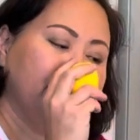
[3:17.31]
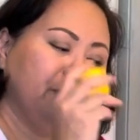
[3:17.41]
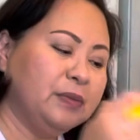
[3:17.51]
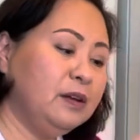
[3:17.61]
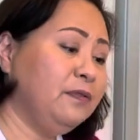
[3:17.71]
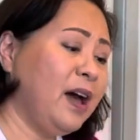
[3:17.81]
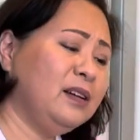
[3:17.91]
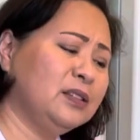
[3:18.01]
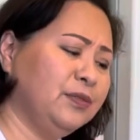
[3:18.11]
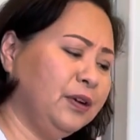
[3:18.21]
In fact, it's
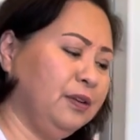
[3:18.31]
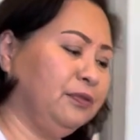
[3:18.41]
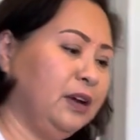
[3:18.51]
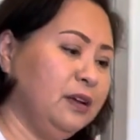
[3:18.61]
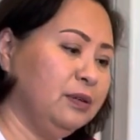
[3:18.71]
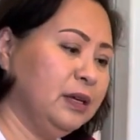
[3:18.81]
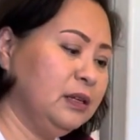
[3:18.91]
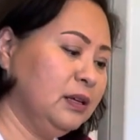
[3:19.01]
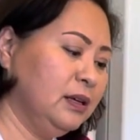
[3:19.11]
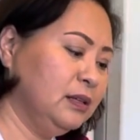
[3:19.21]
very fragrant.
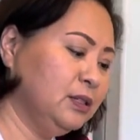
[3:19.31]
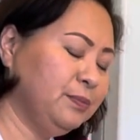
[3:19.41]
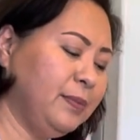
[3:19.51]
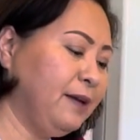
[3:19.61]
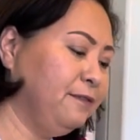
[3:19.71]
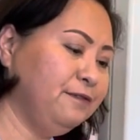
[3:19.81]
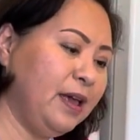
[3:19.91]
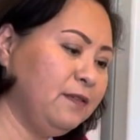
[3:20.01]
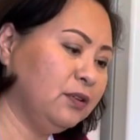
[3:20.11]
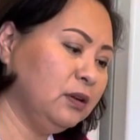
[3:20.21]
It's my
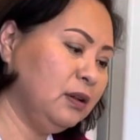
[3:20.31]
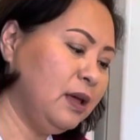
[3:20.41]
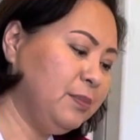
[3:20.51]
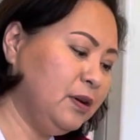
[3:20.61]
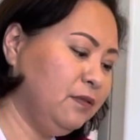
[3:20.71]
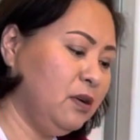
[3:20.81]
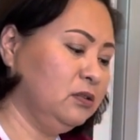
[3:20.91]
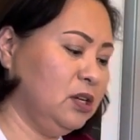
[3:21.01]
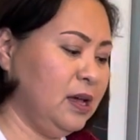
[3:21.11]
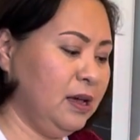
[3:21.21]
favorite lemon of all
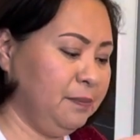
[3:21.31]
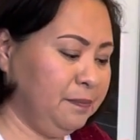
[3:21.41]
time.